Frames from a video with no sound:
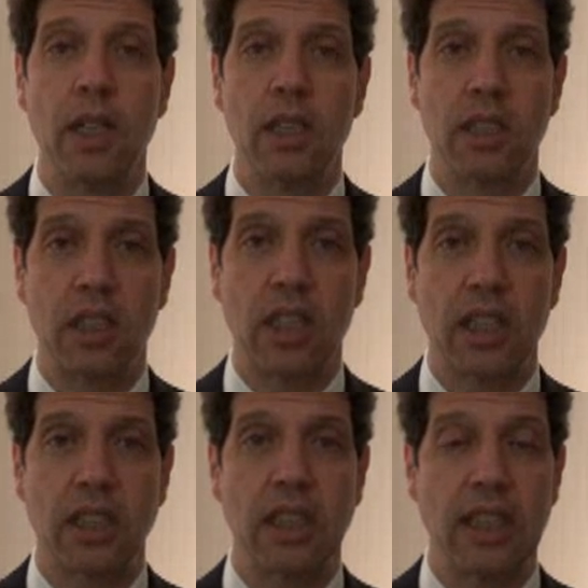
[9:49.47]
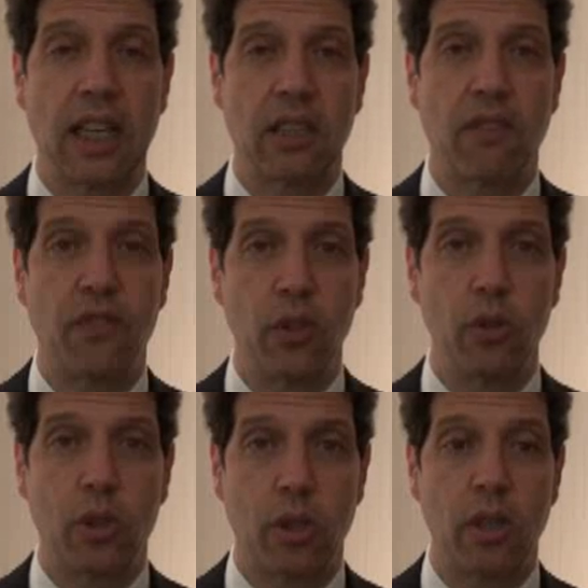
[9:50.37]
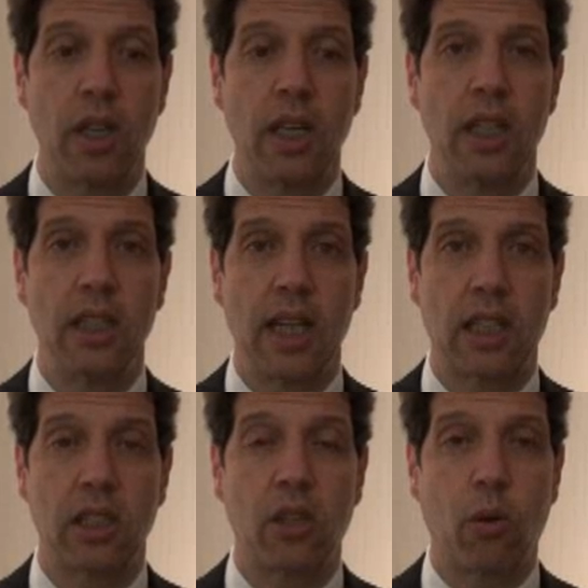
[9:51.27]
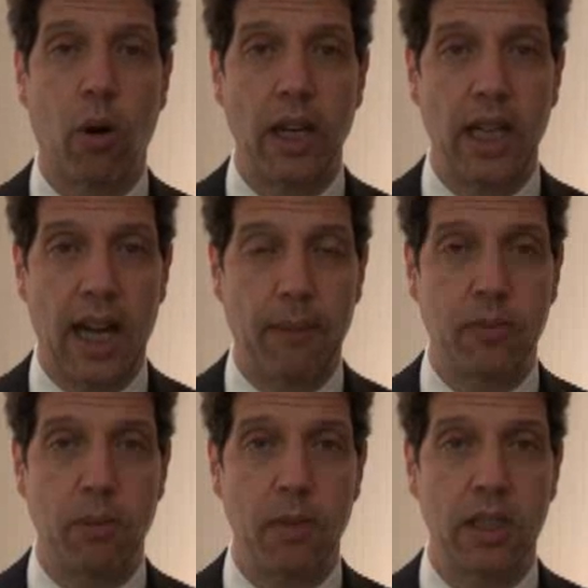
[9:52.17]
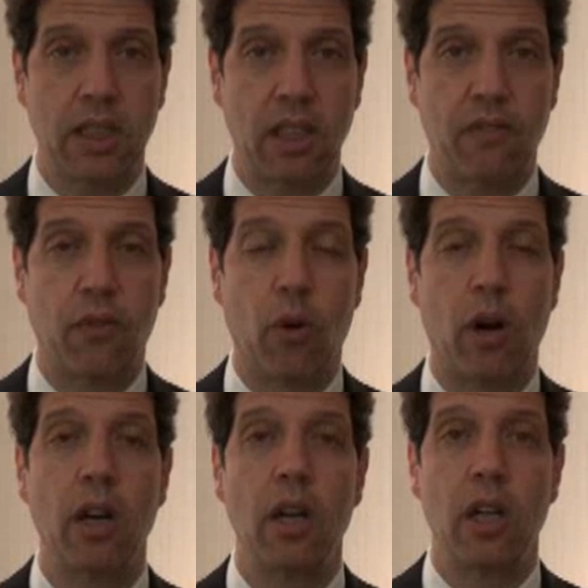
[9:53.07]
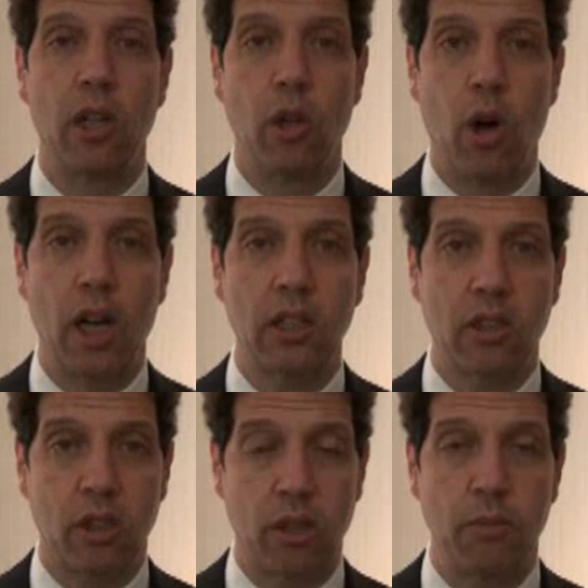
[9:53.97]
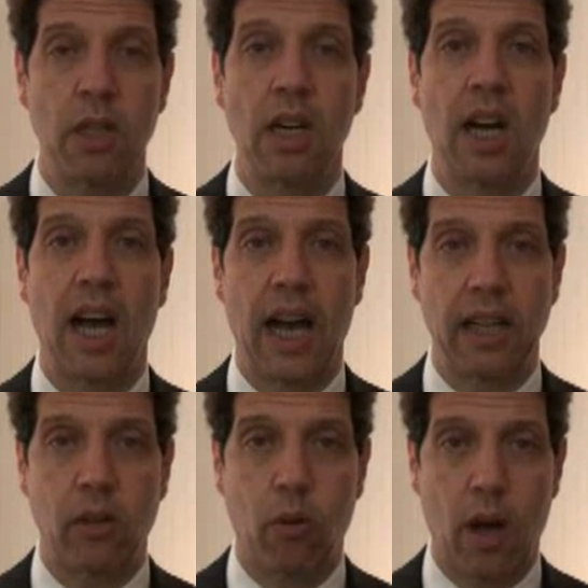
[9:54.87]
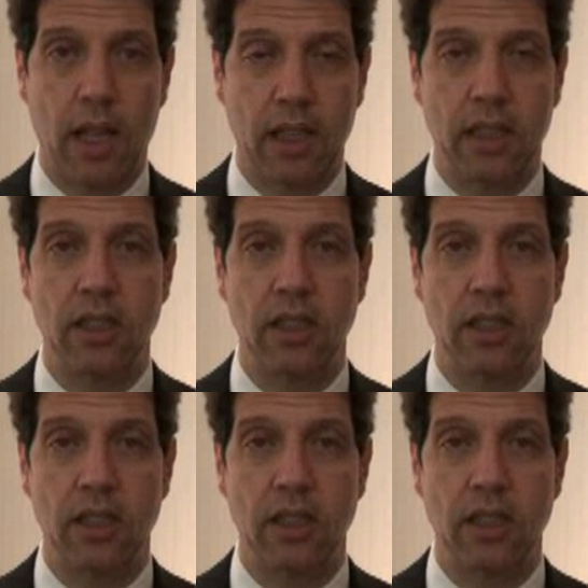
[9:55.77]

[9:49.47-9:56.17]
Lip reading: suggesting that the future is actually quite optimistic for long-term, high-quality